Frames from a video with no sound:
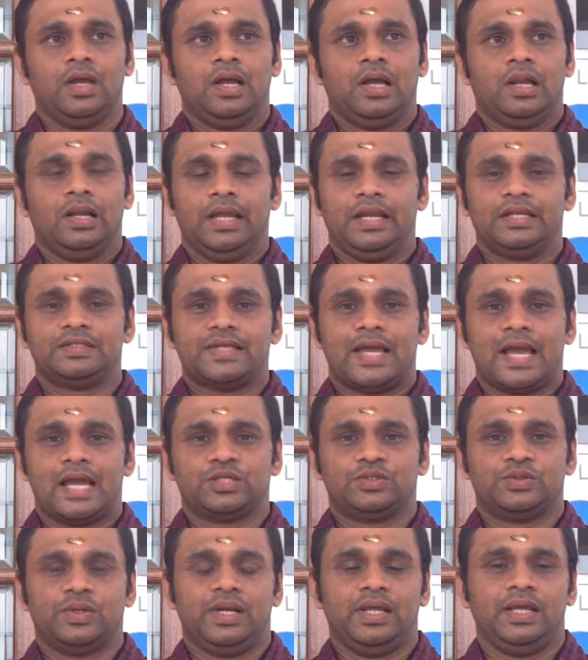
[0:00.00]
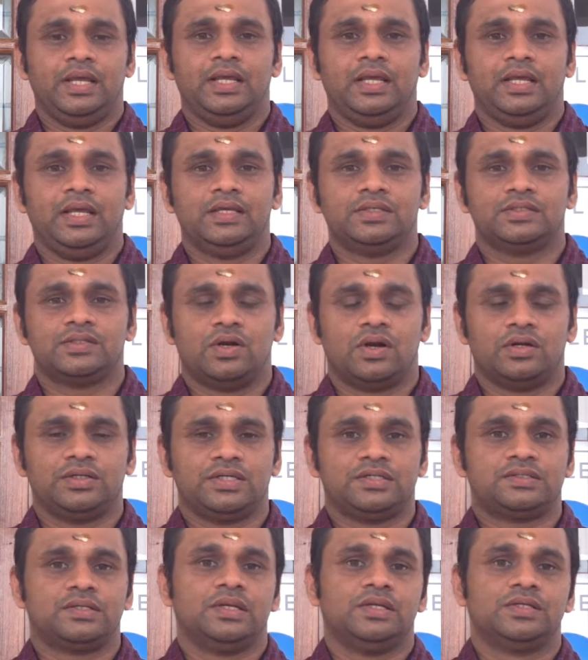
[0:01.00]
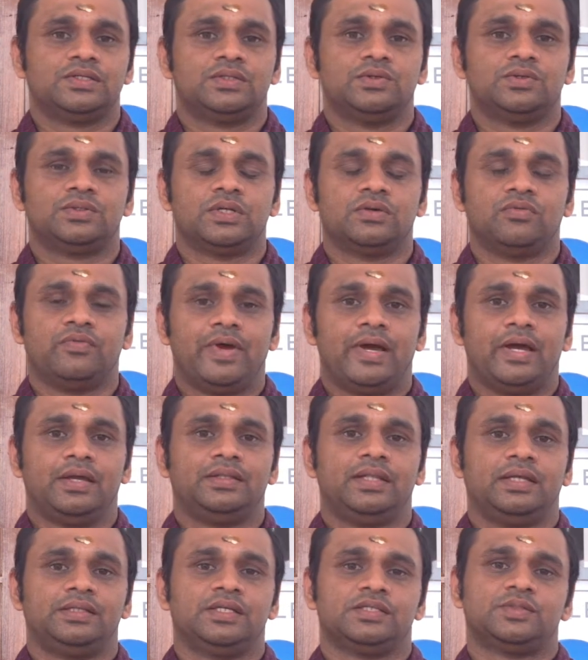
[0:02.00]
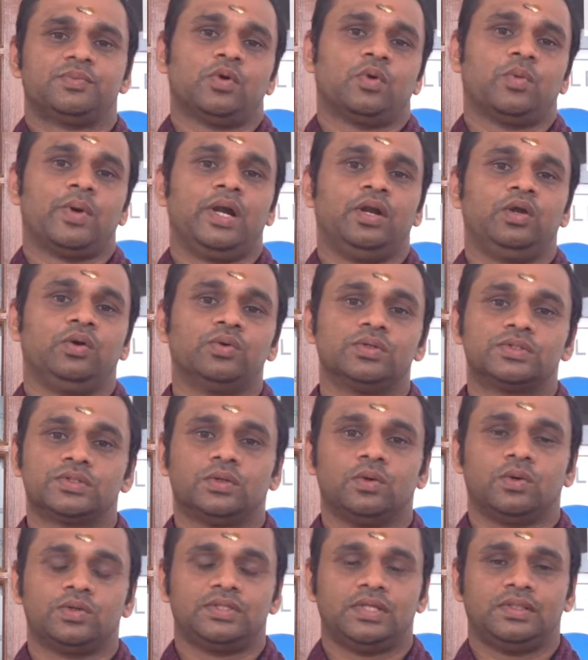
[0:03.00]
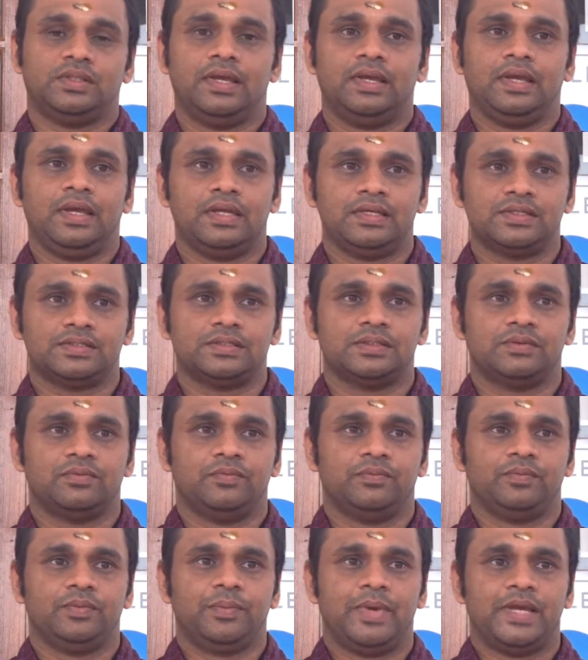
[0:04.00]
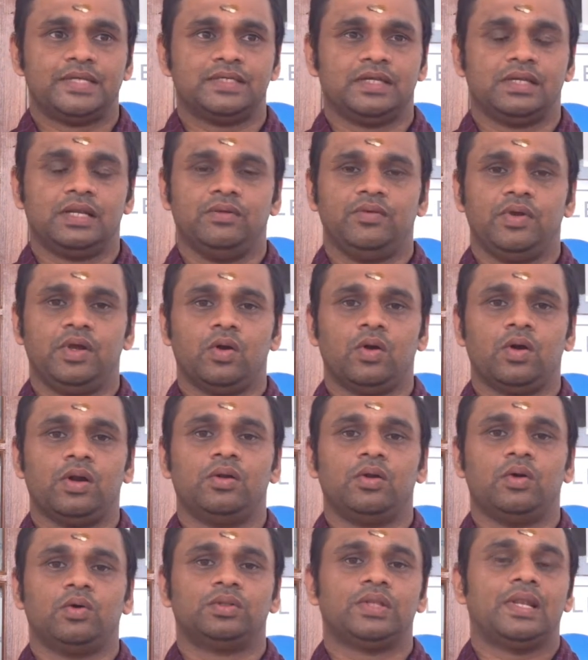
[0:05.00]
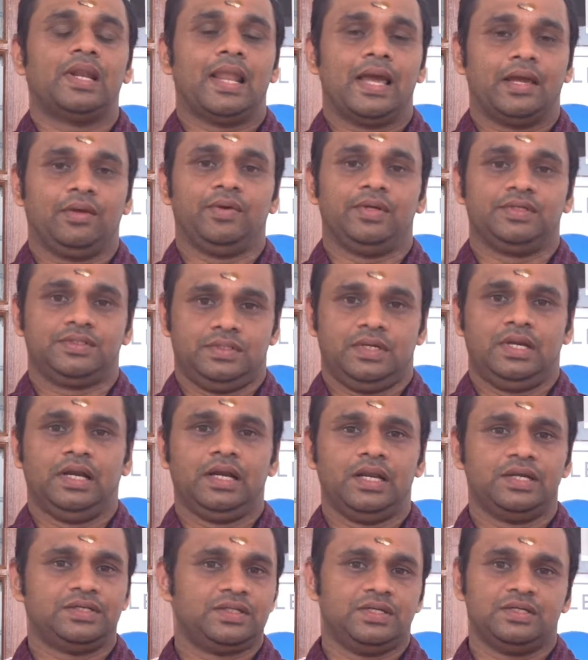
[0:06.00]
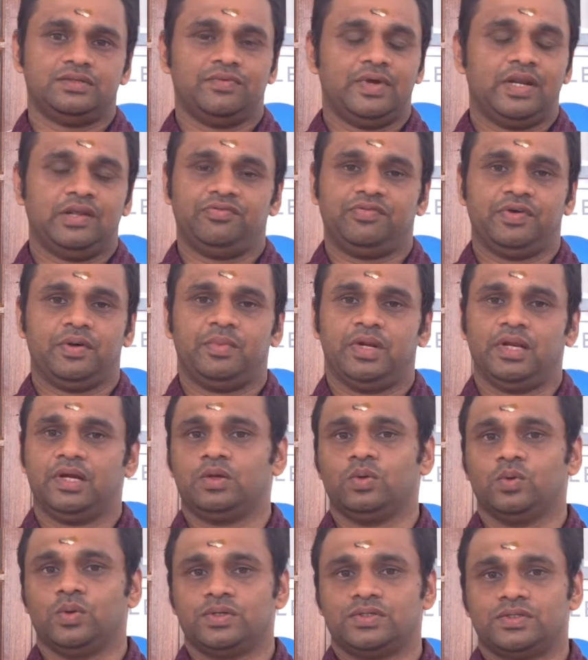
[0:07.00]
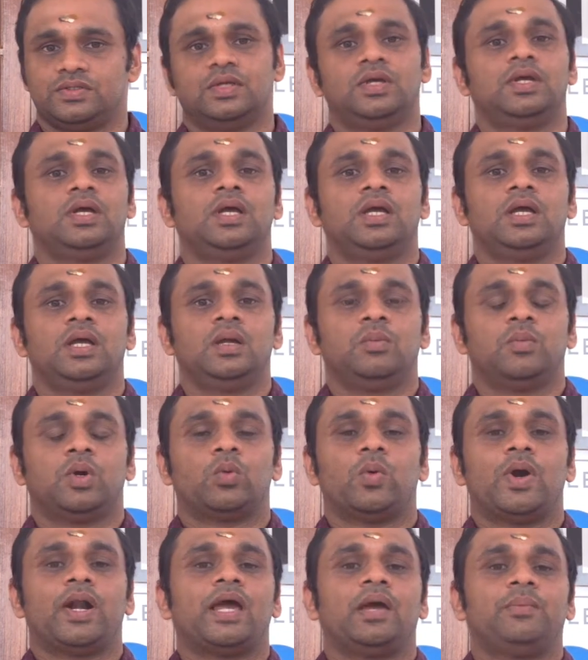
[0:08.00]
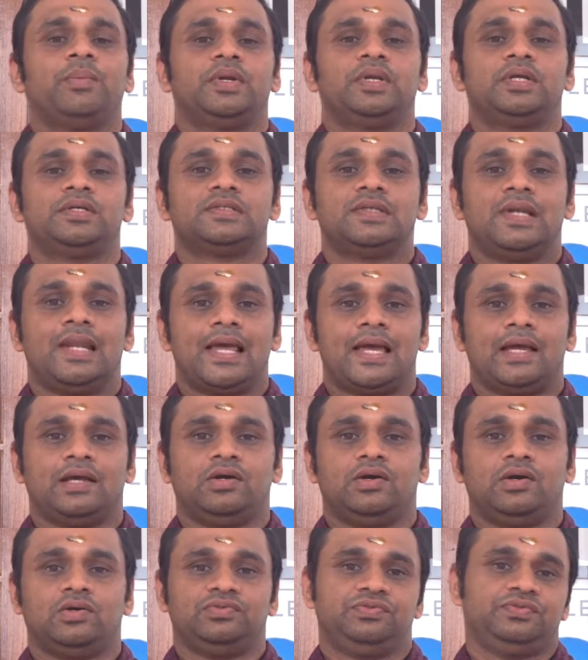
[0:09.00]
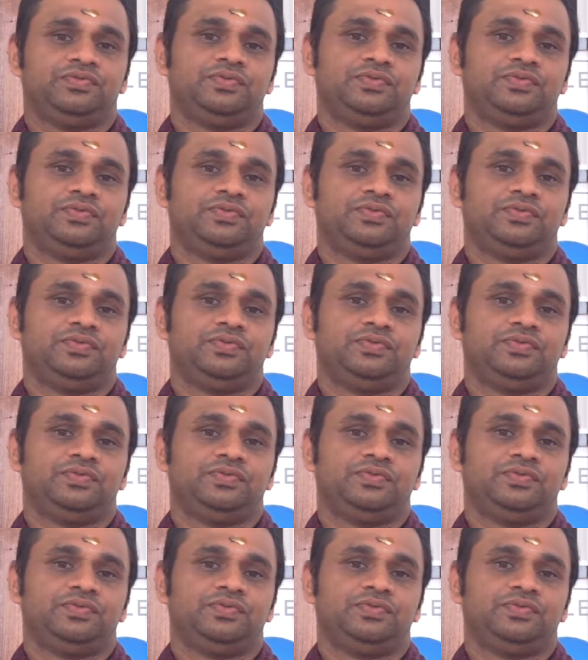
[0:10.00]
Leedz actually is not just an institution where they just provide you good scores. The thing is, basically we all know the language. English is very familiar to us, but what happened is lack of